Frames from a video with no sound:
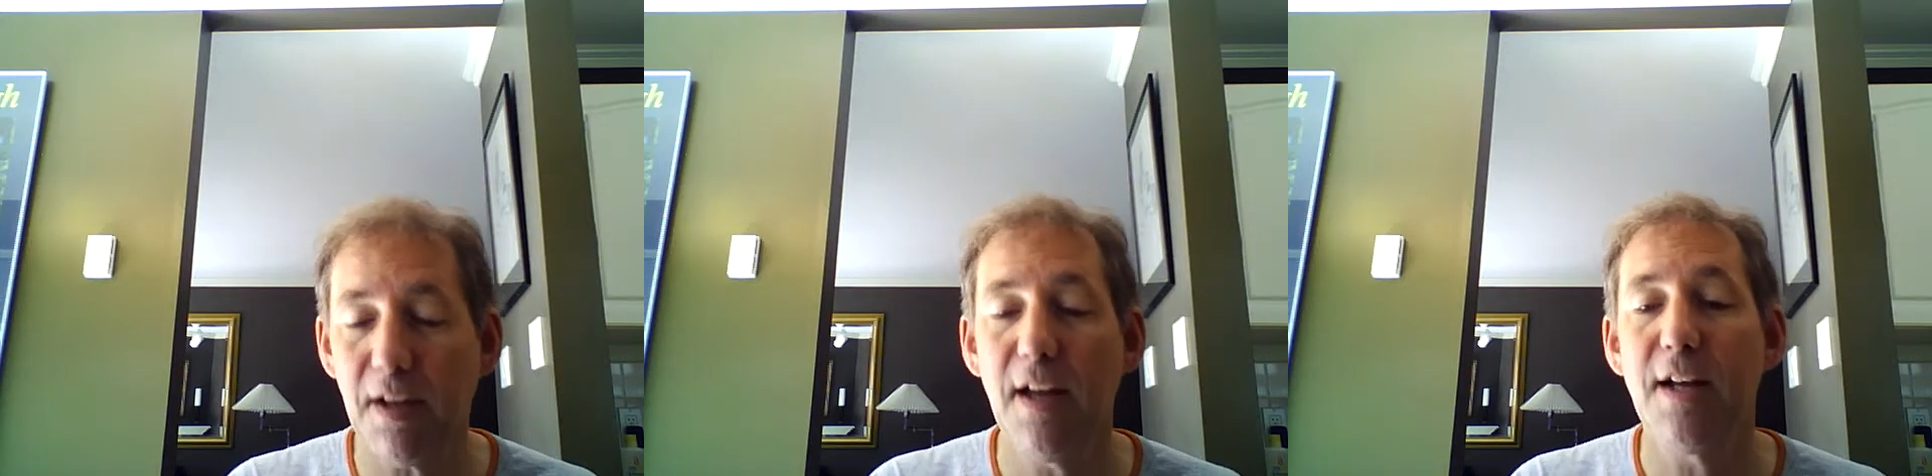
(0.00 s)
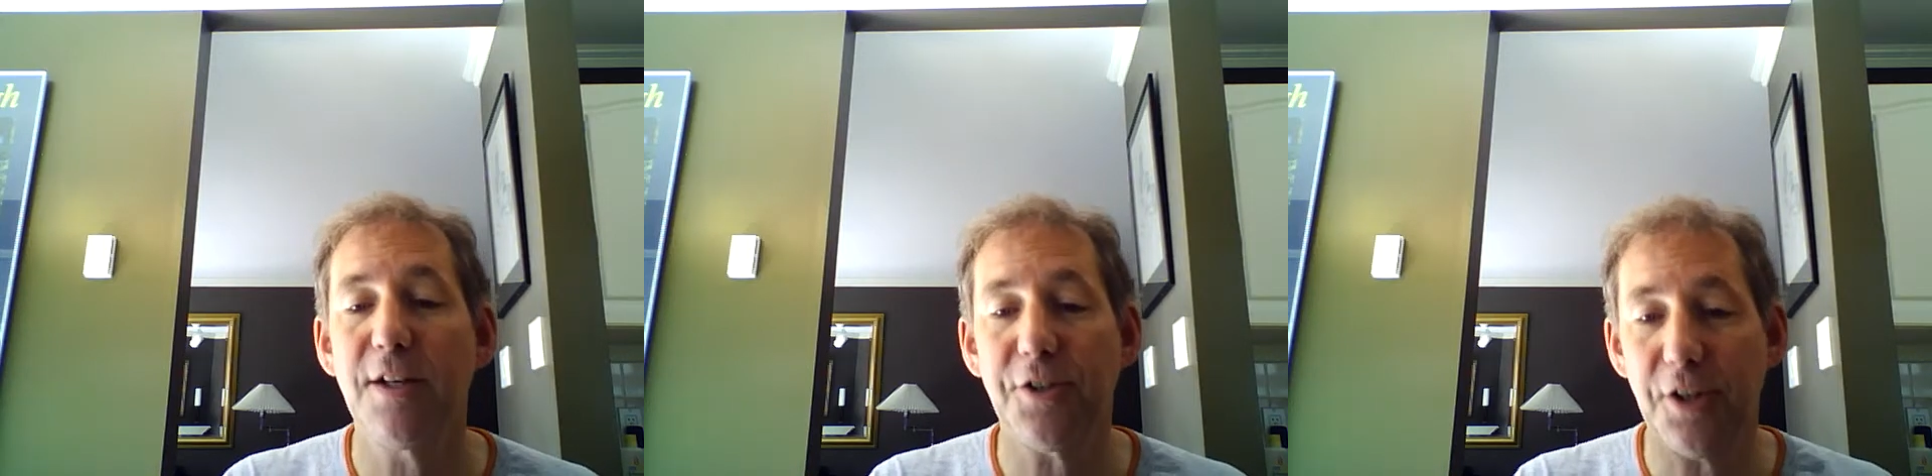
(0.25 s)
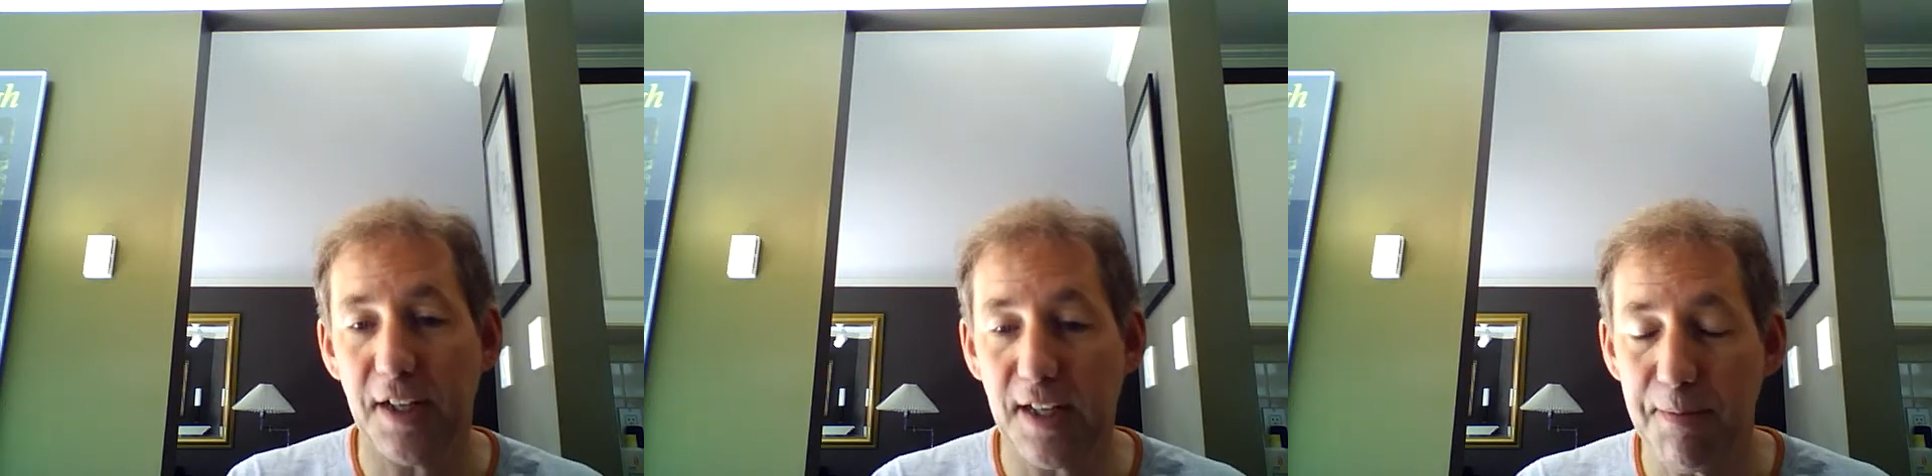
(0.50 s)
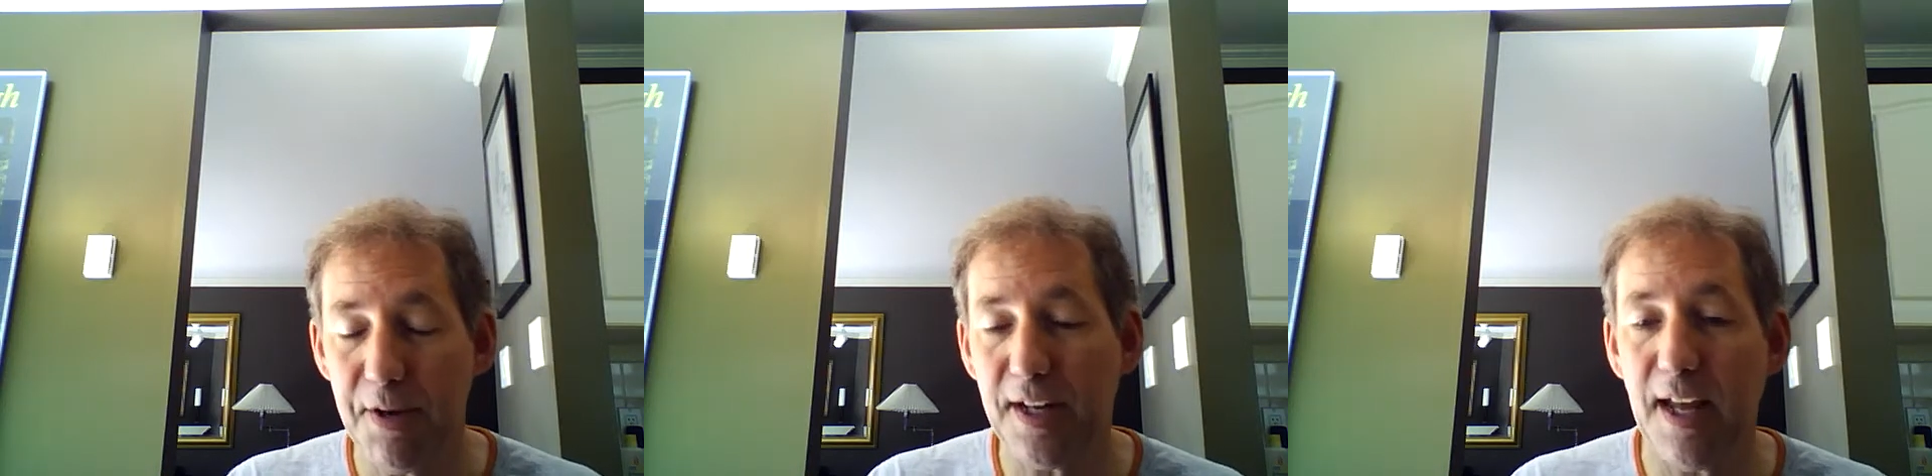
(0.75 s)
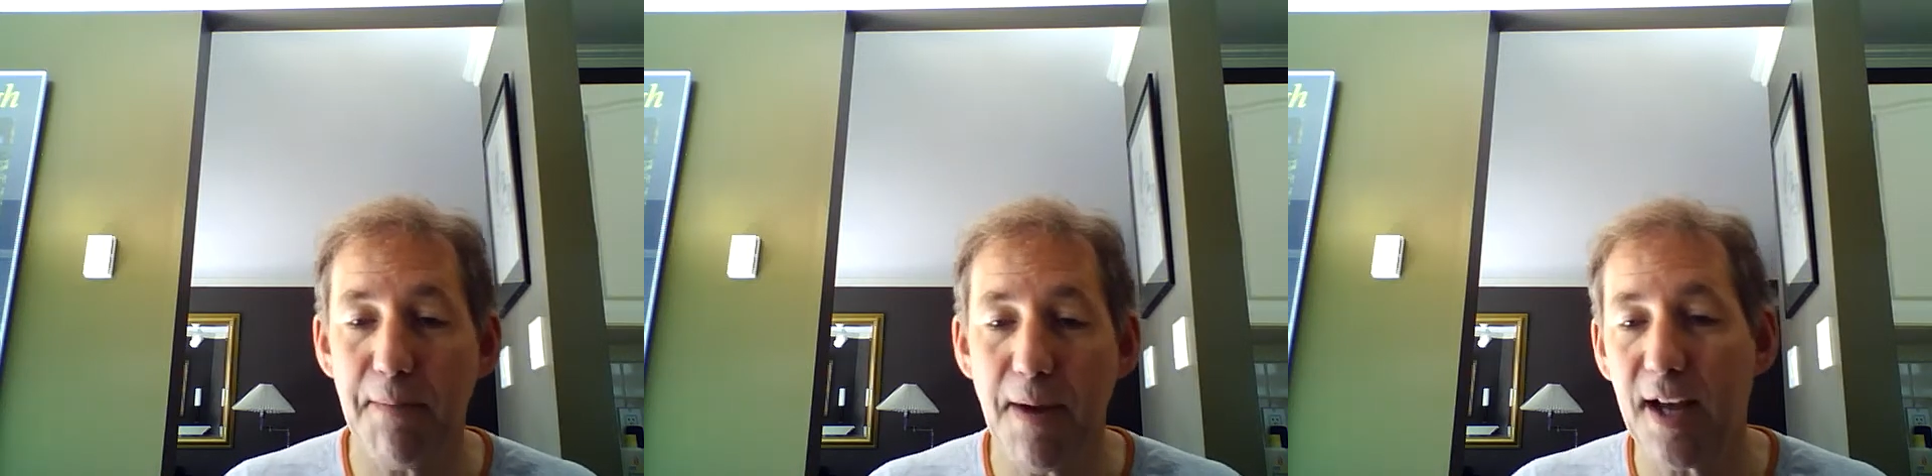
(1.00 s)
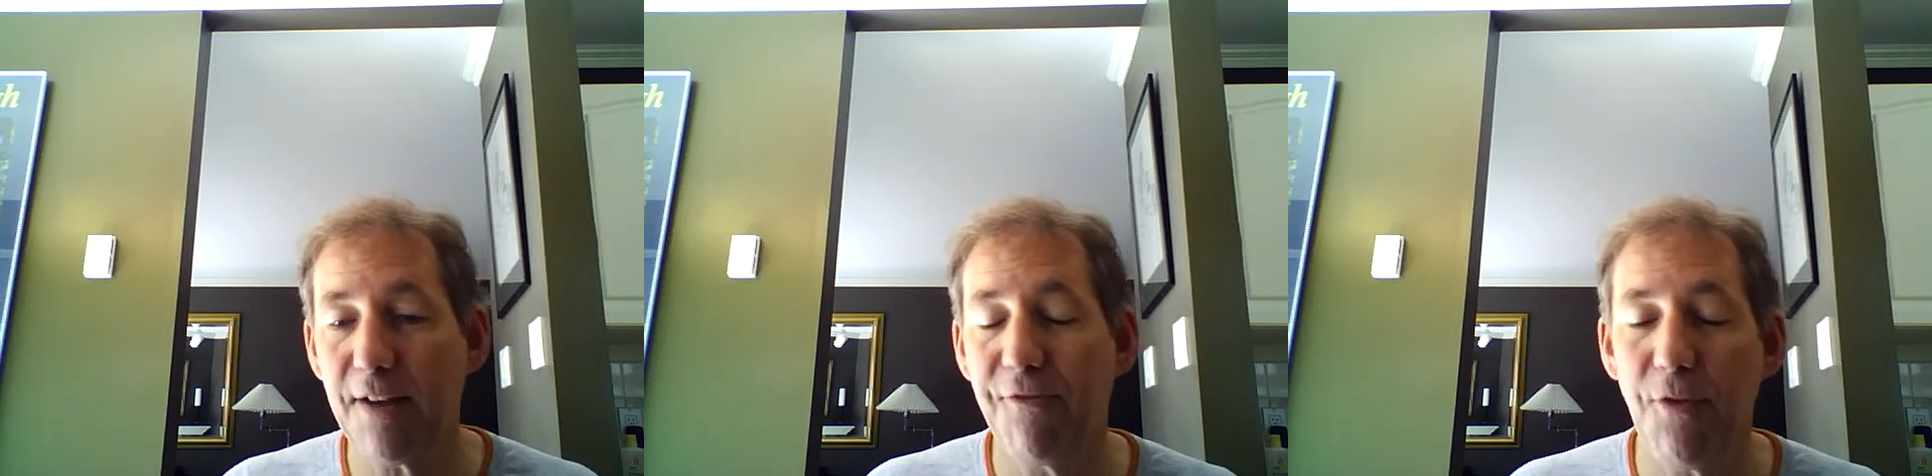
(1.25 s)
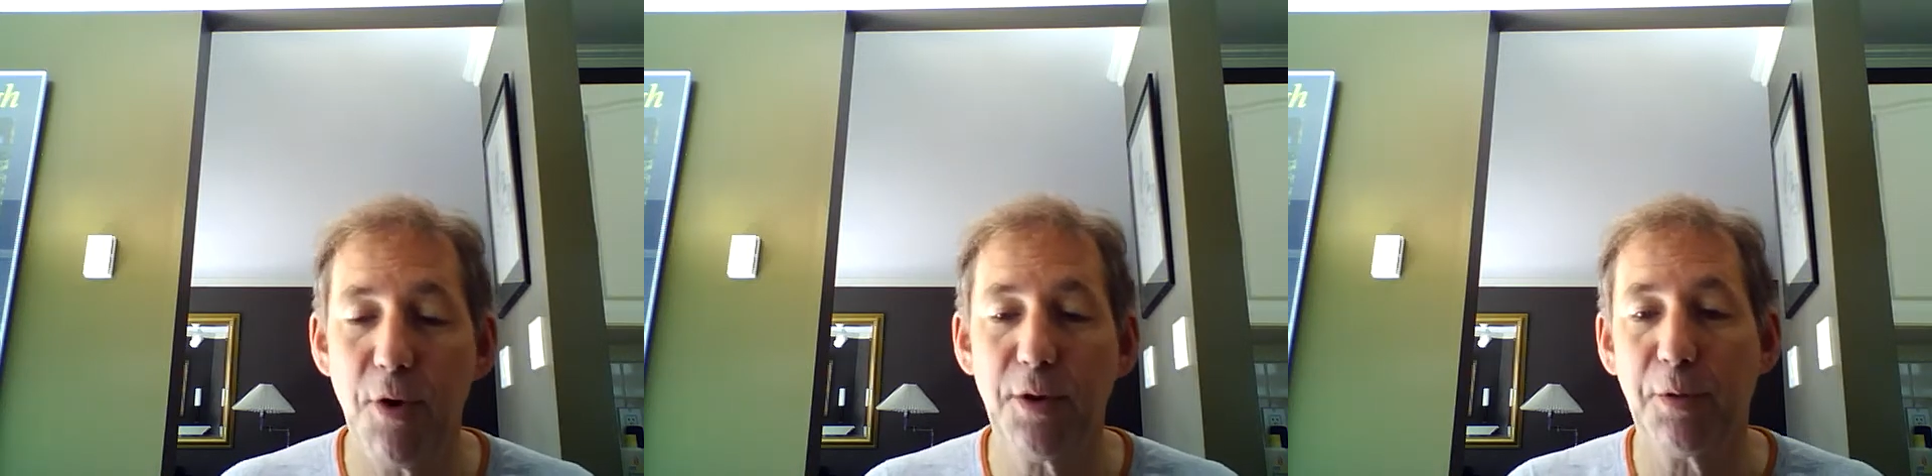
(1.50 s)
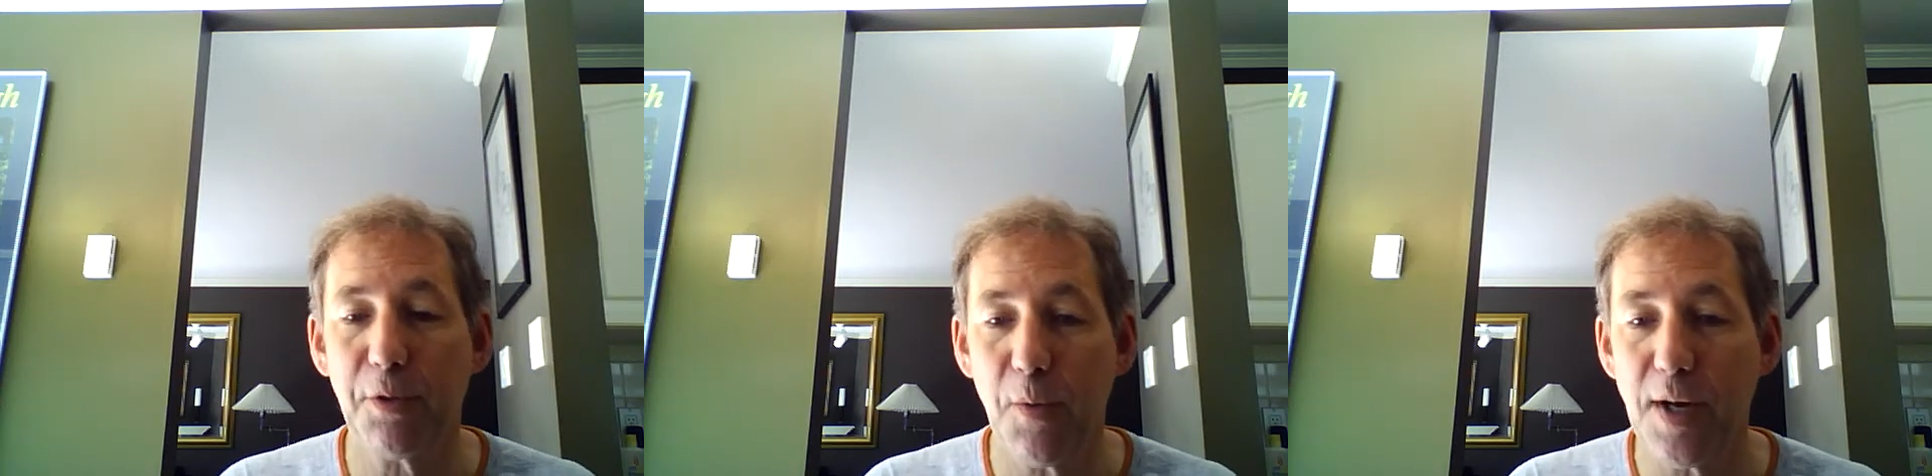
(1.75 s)
so you can communicate back and forth with
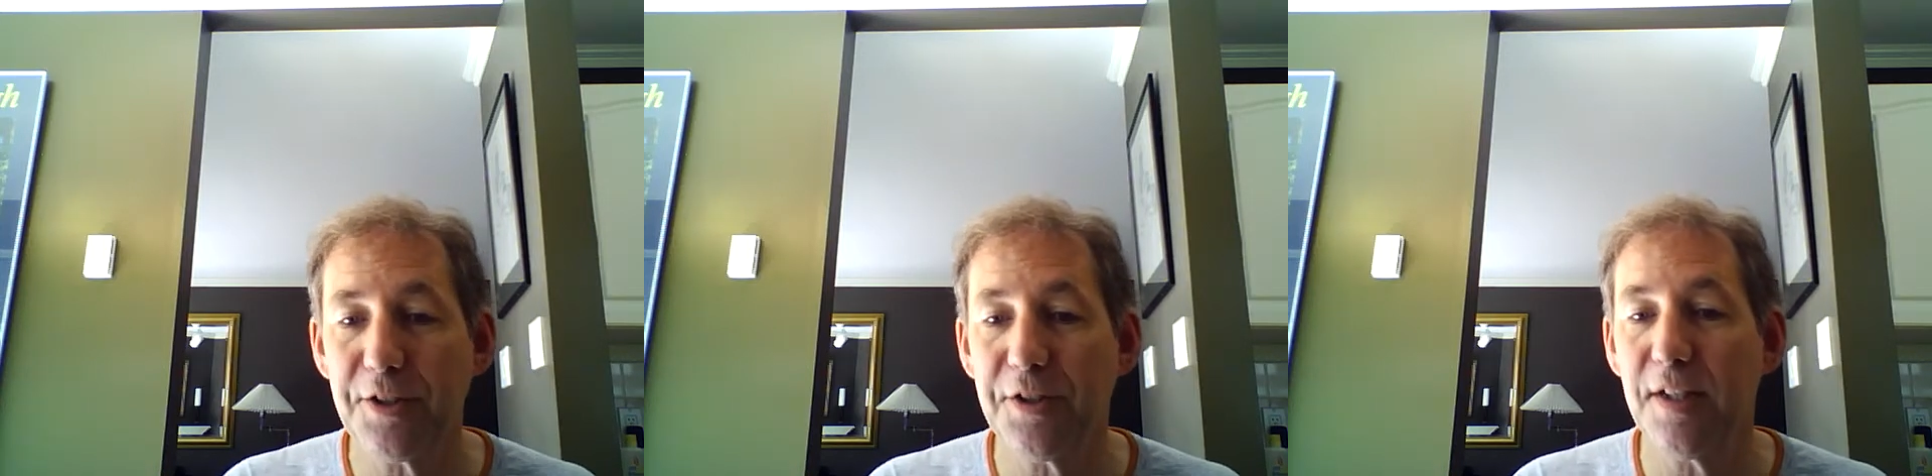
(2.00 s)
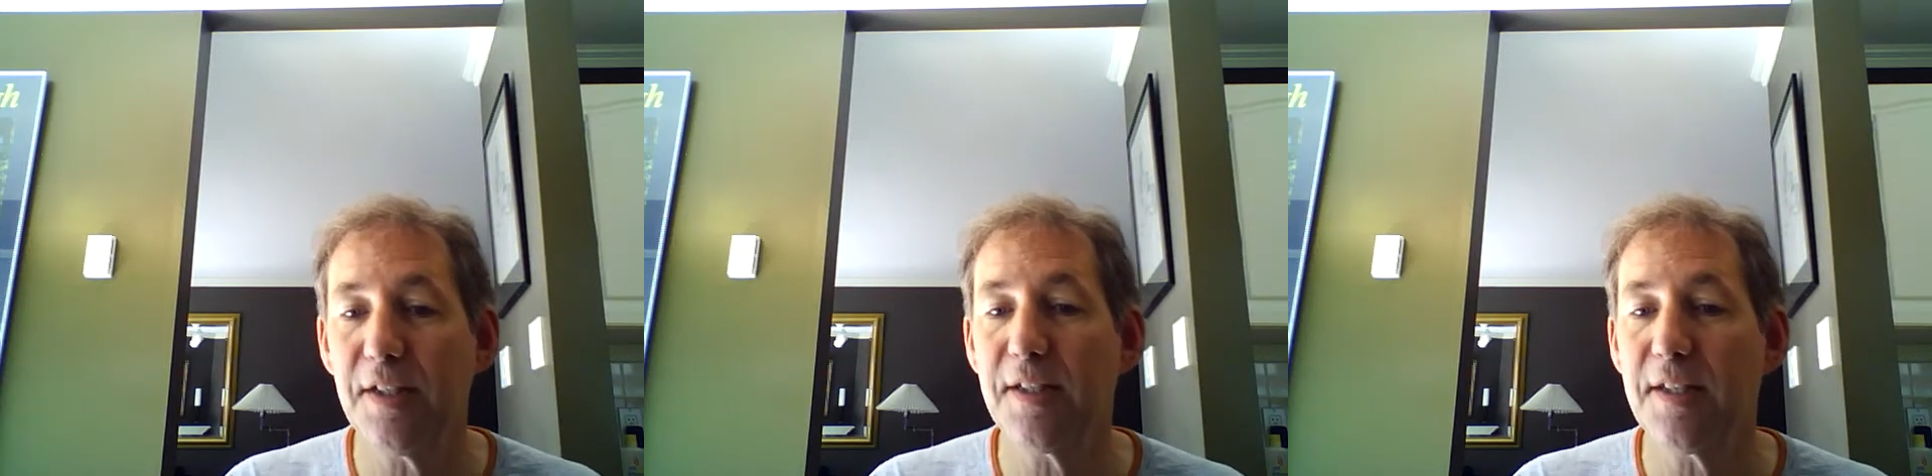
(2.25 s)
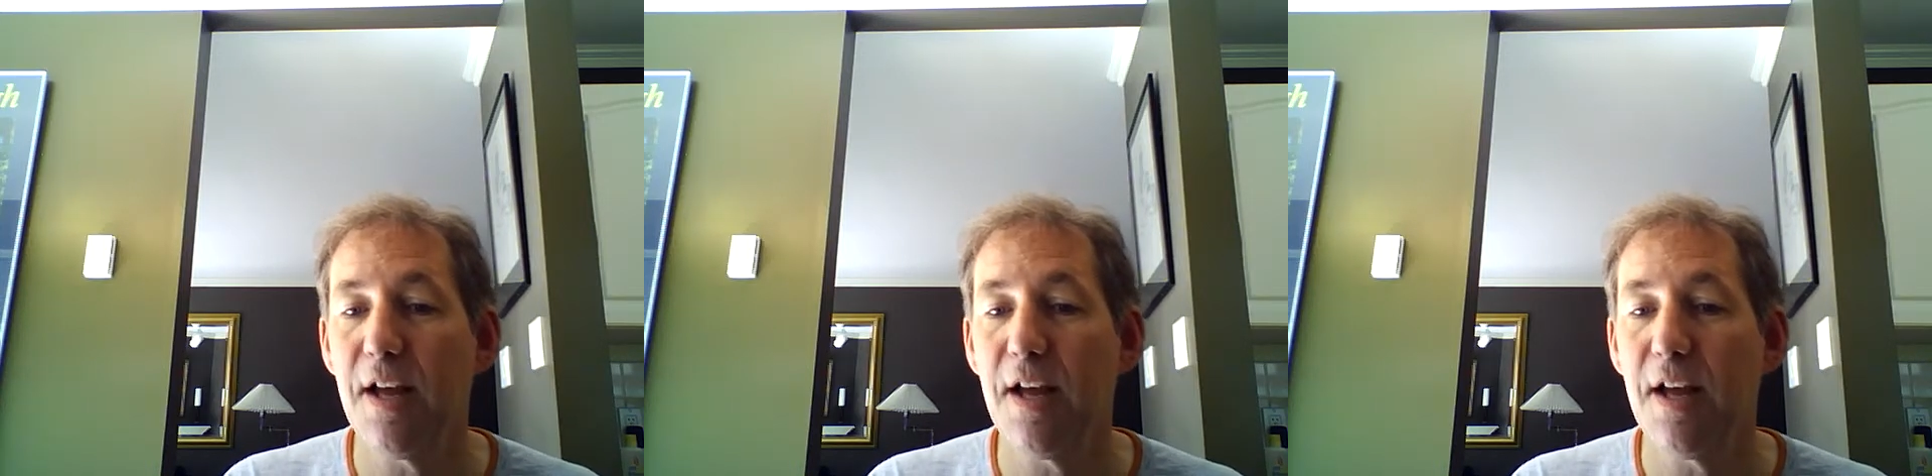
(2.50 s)
questions,